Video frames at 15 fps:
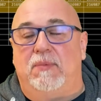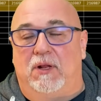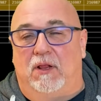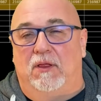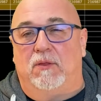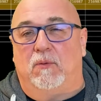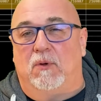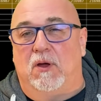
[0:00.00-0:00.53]

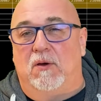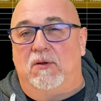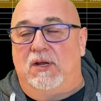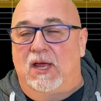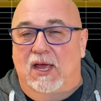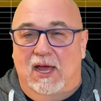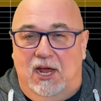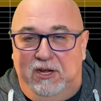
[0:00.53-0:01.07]
middle of the
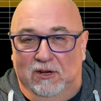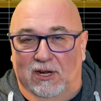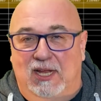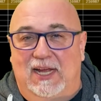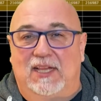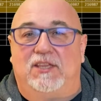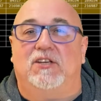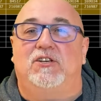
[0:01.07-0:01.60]
road, and you're
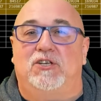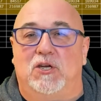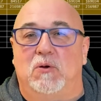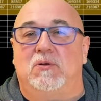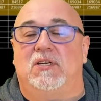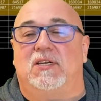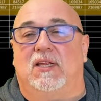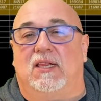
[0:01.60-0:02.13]
going to get this
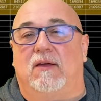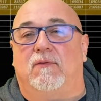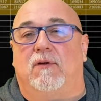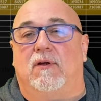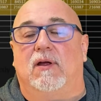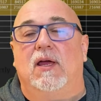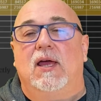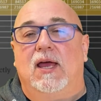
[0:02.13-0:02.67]
show to
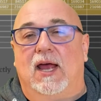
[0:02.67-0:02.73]
deliver.